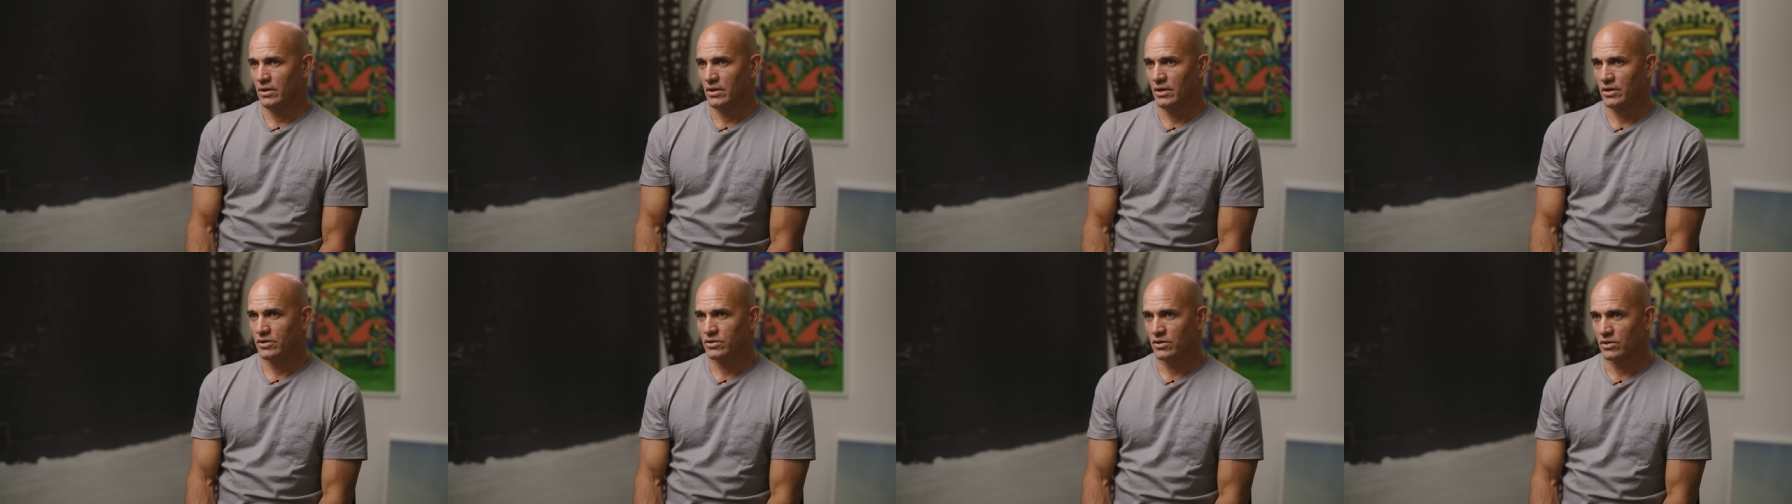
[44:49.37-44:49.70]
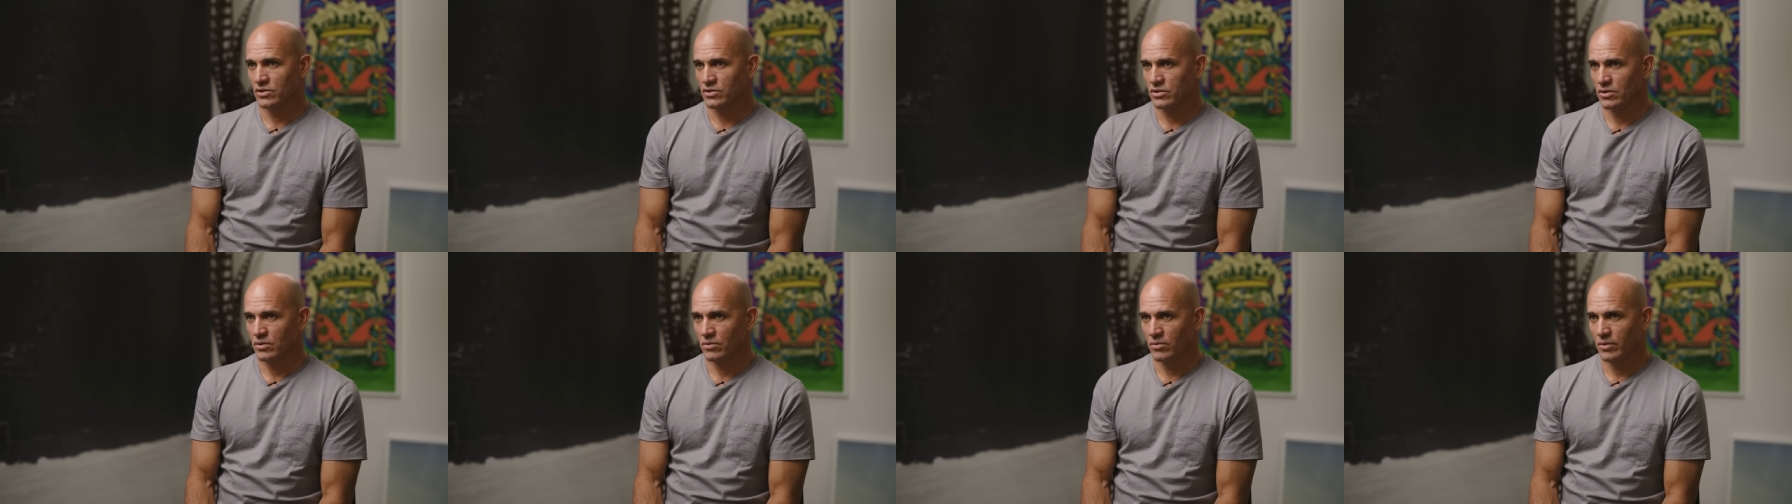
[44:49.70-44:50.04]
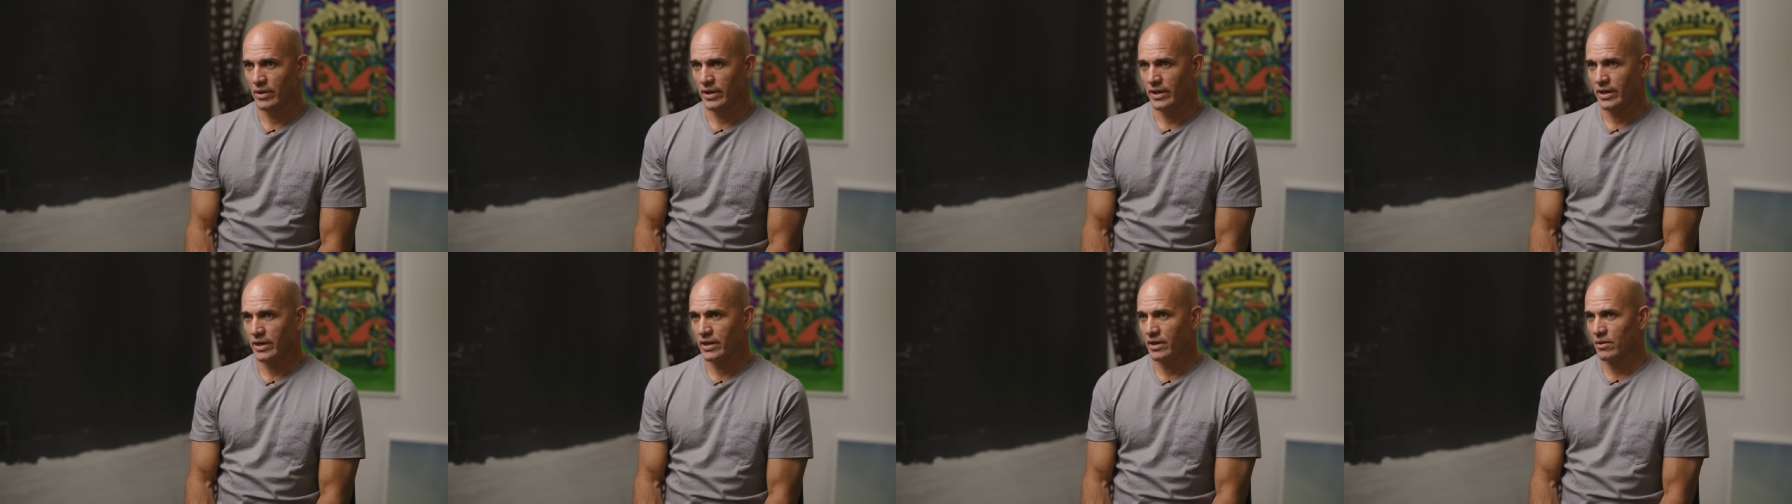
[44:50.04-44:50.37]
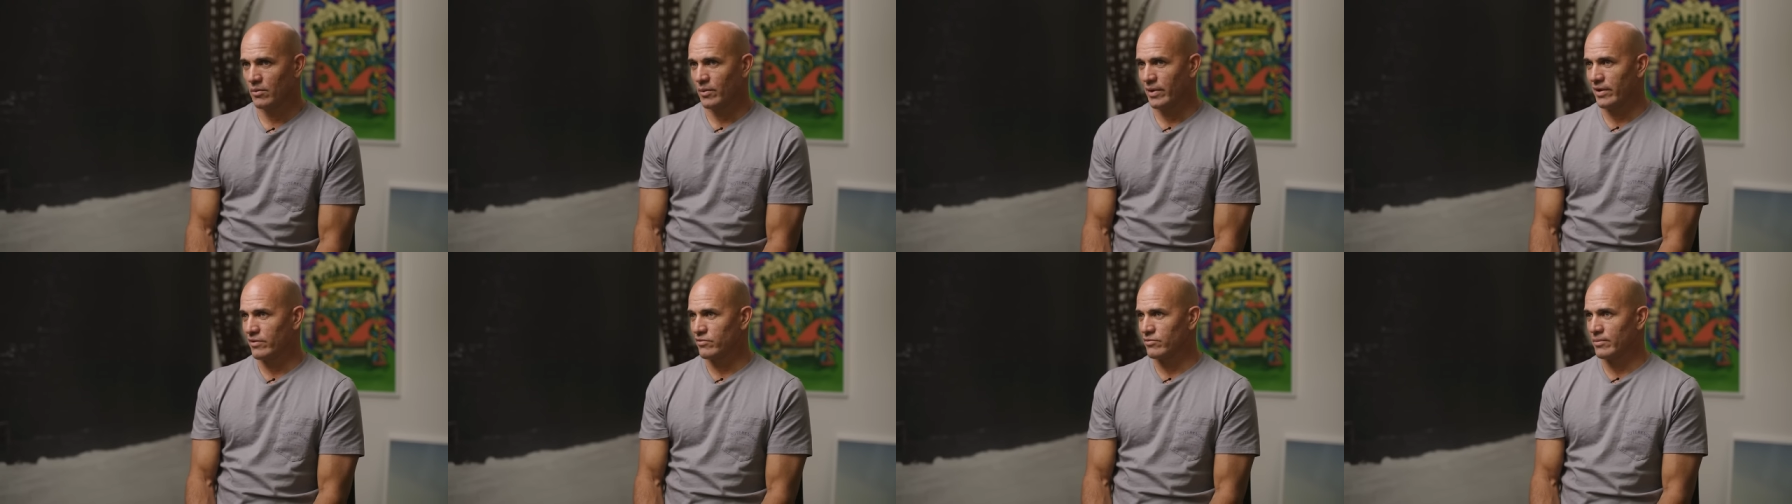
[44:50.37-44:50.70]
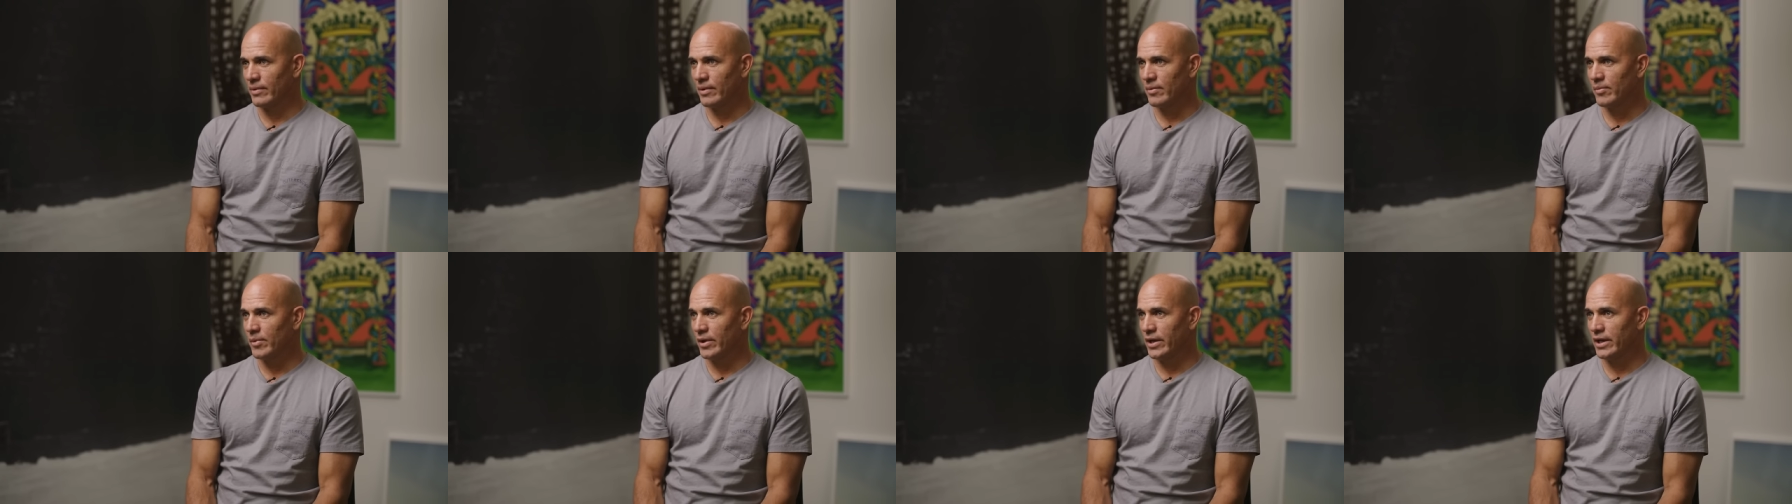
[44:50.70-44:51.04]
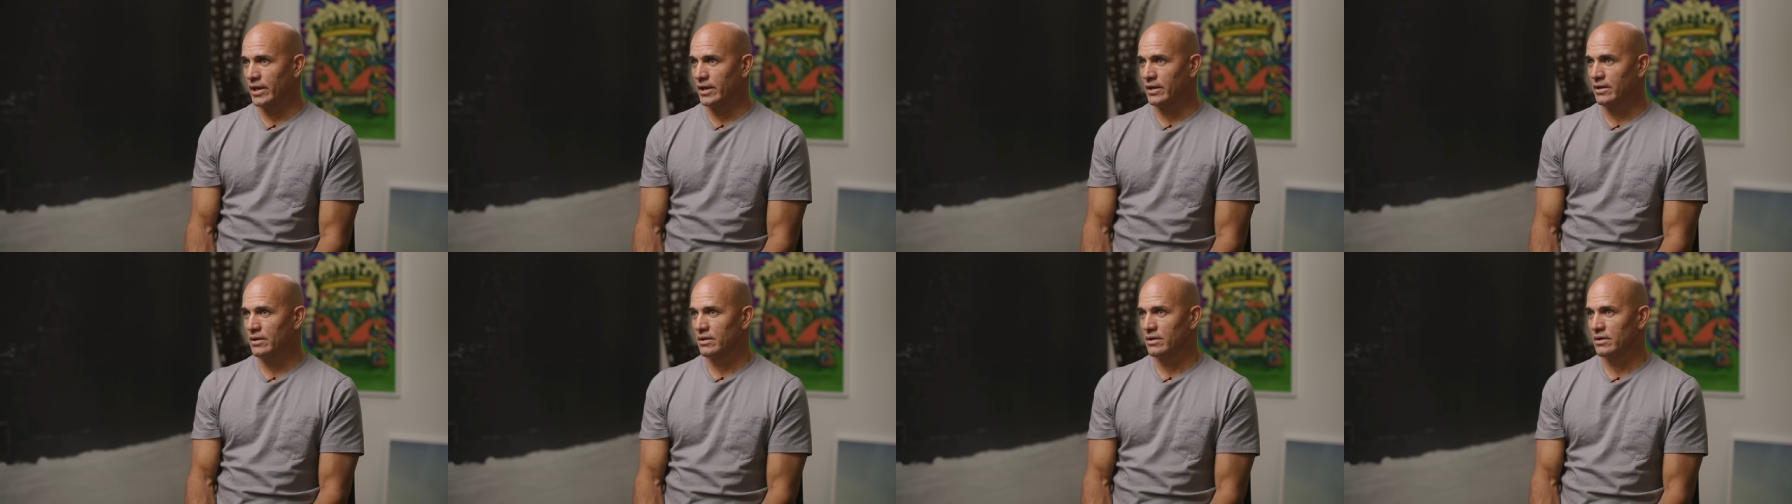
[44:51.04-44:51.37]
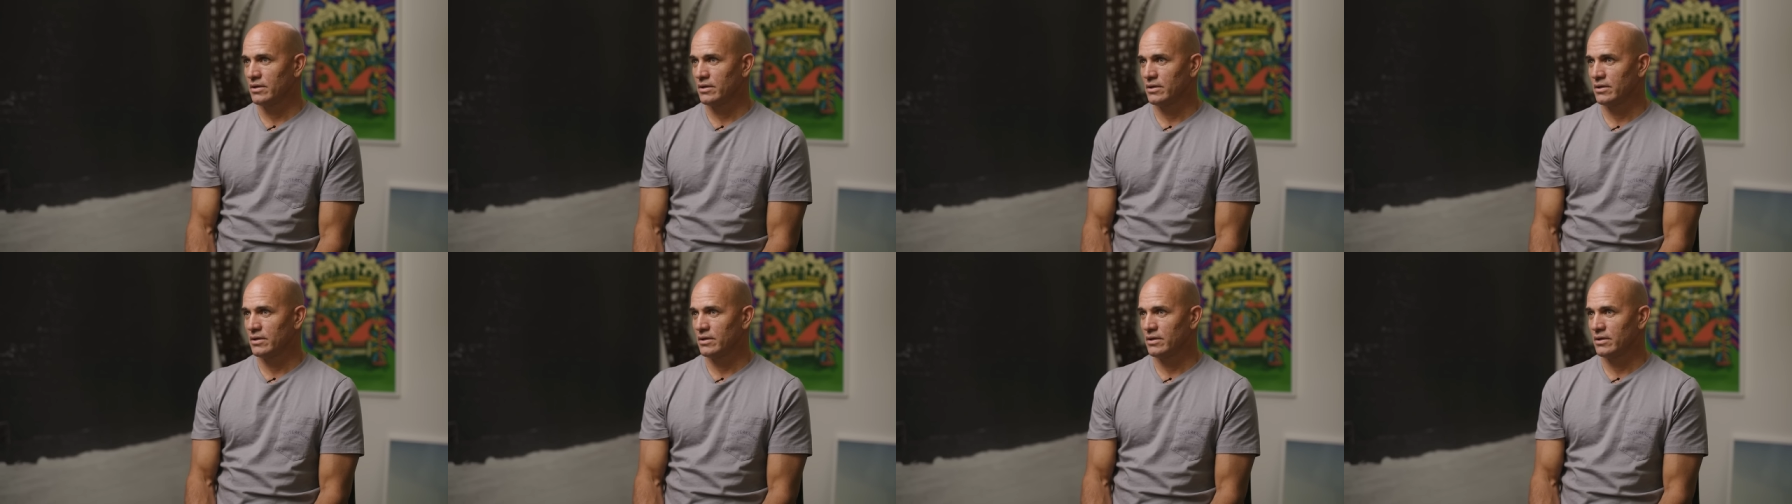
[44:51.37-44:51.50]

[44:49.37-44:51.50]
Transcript: it's also a way to get away from everybody.